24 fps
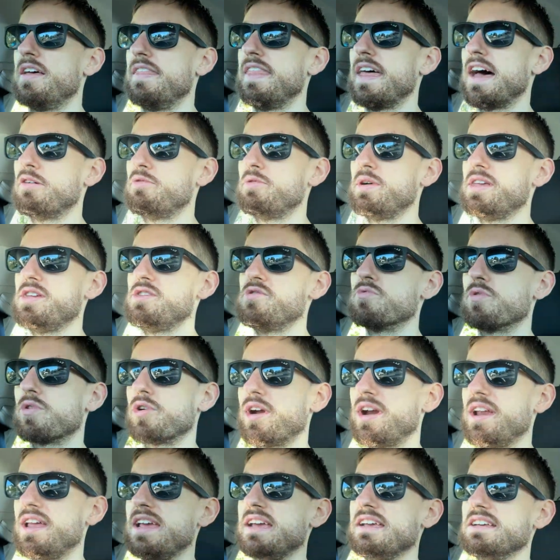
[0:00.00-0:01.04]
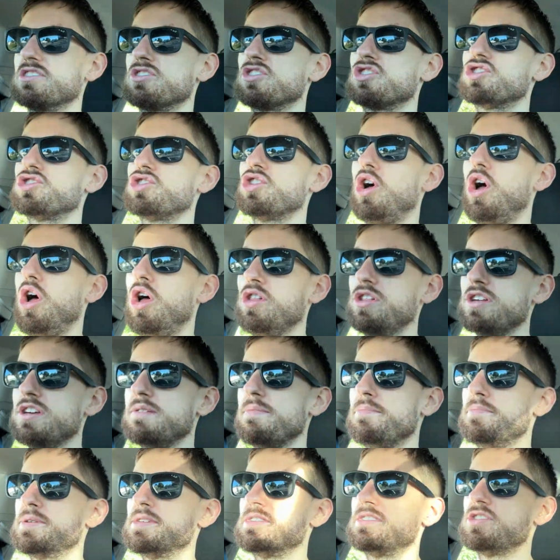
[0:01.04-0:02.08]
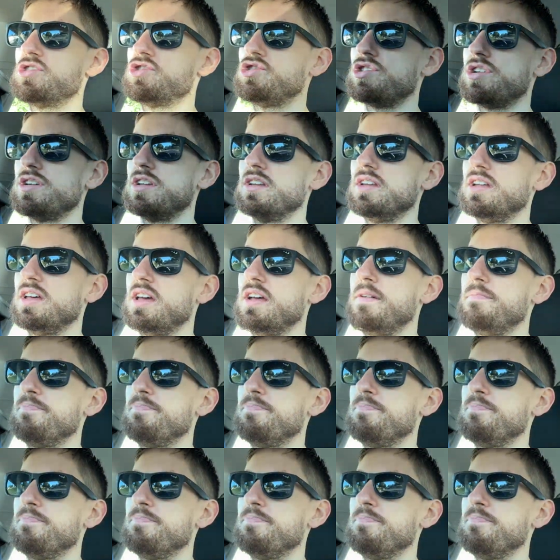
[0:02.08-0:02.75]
That way you are in a solid position